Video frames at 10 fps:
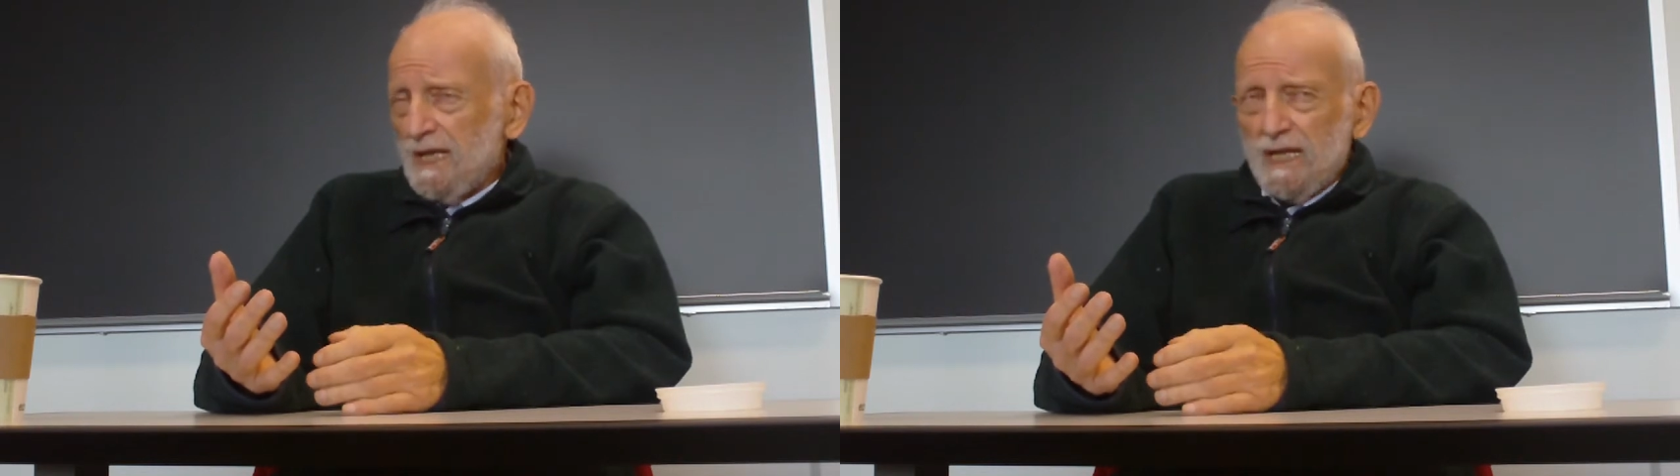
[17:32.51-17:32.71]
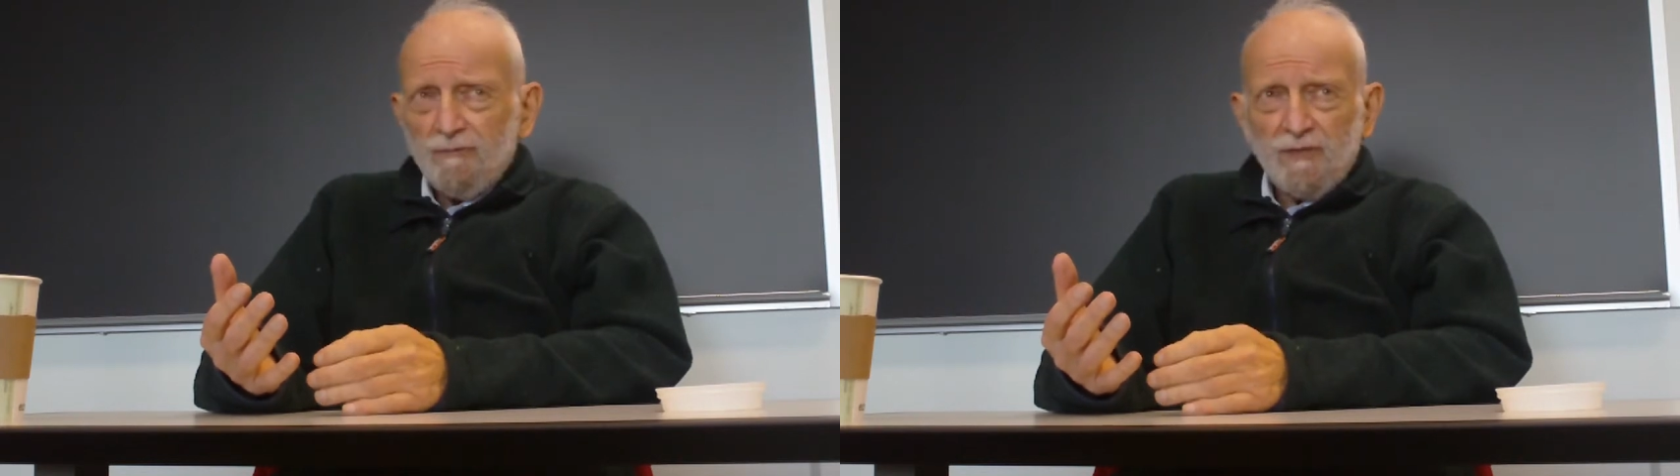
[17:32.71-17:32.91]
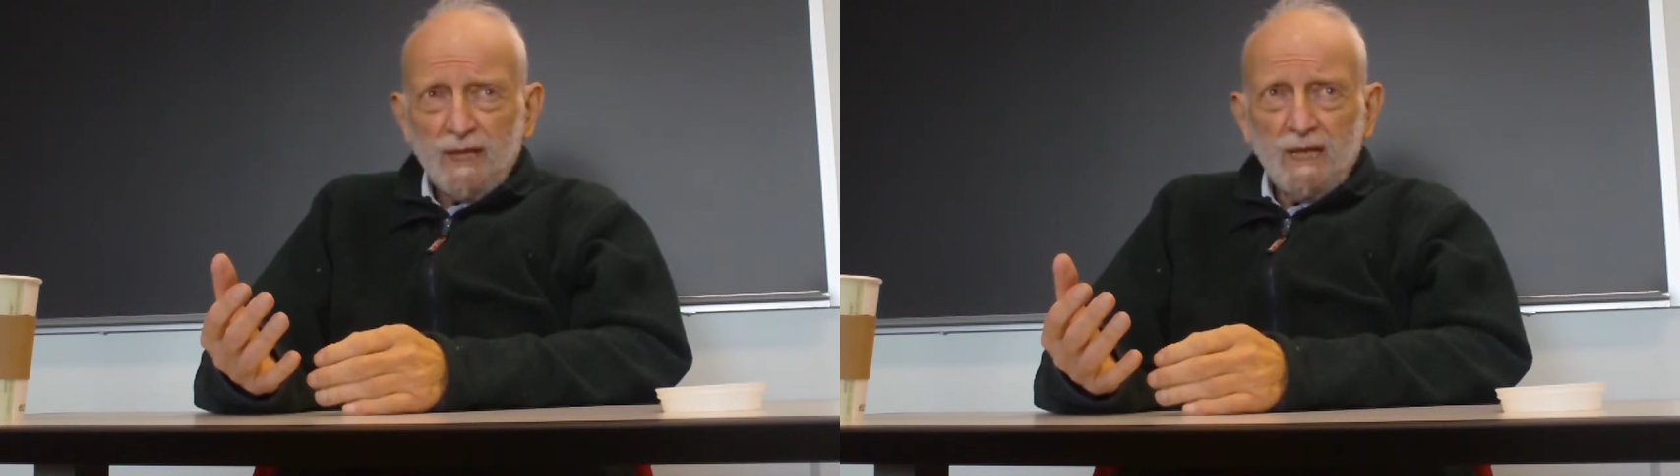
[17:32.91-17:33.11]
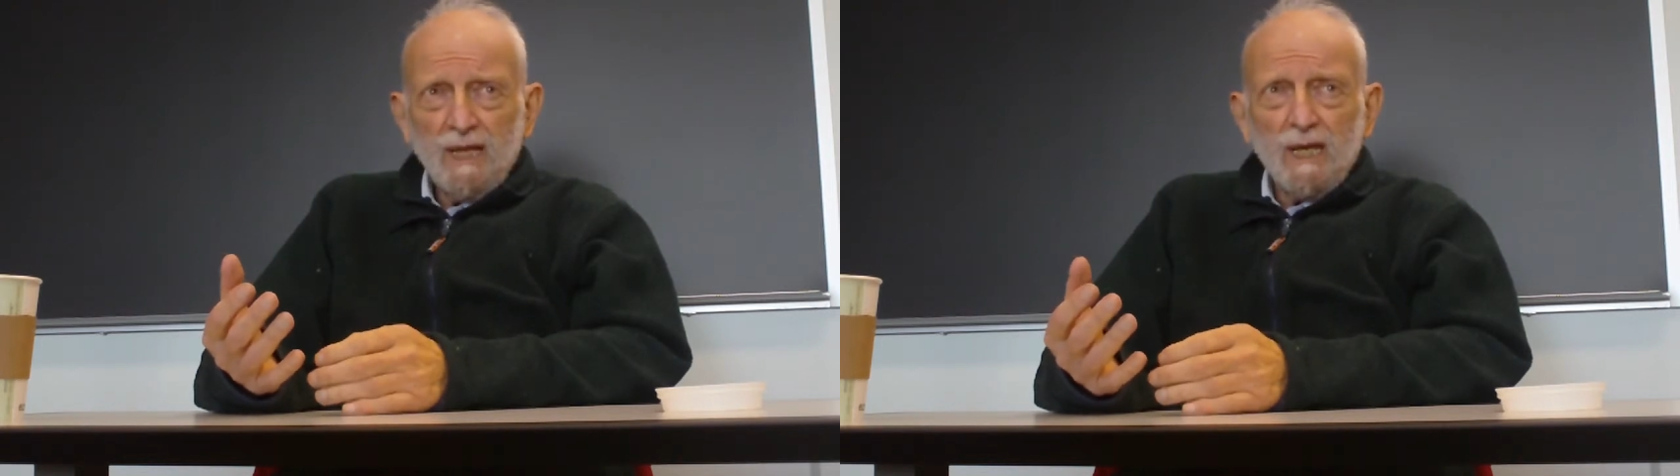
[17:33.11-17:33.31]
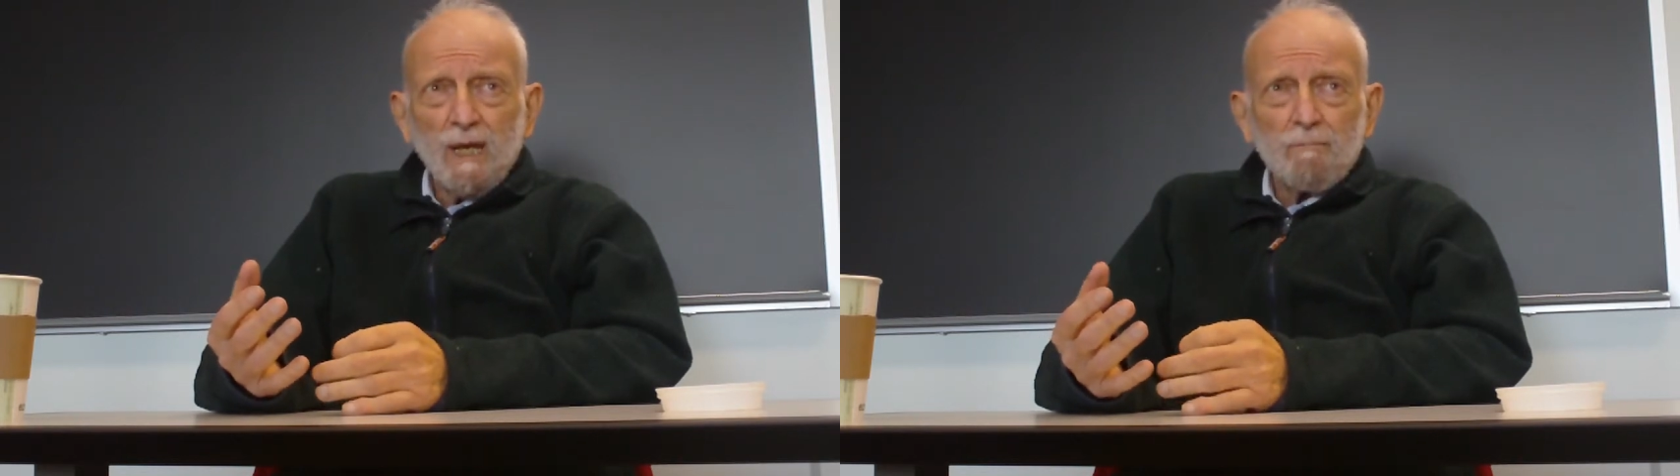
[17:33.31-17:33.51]
if the
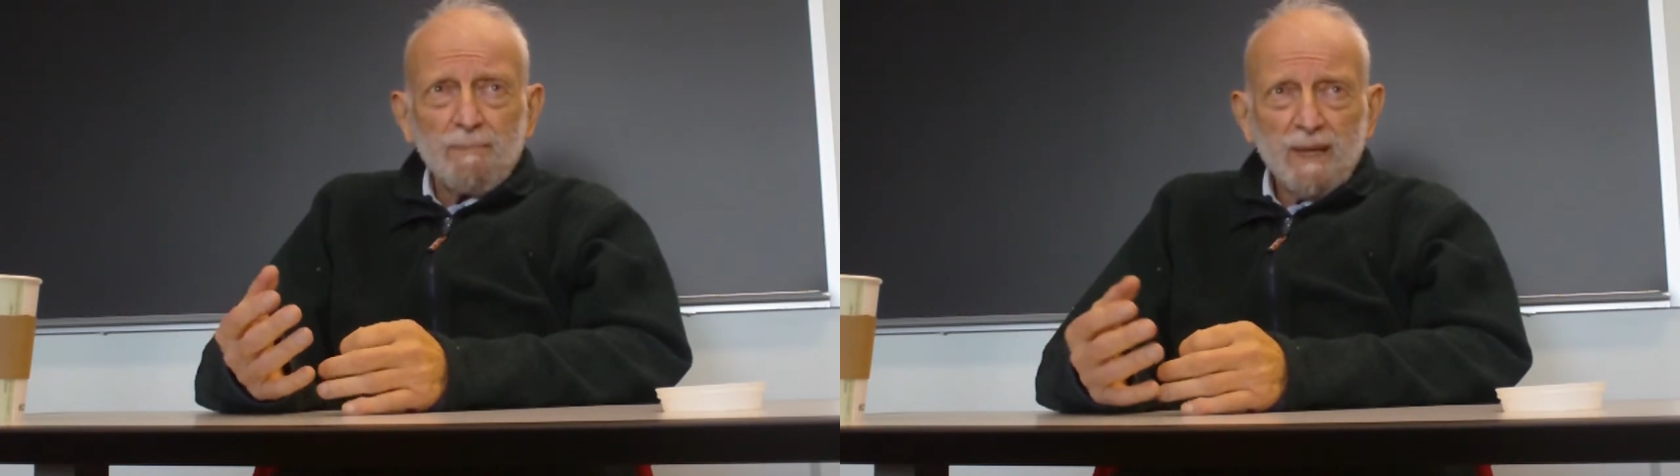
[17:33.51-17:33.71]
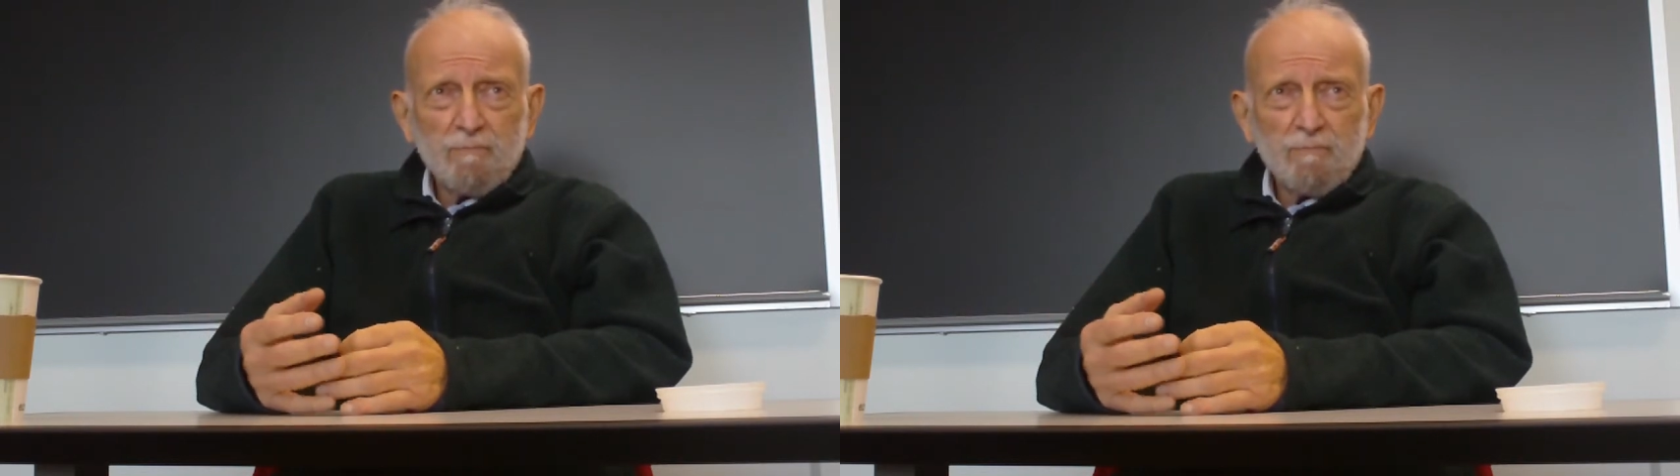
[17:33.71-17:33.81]
big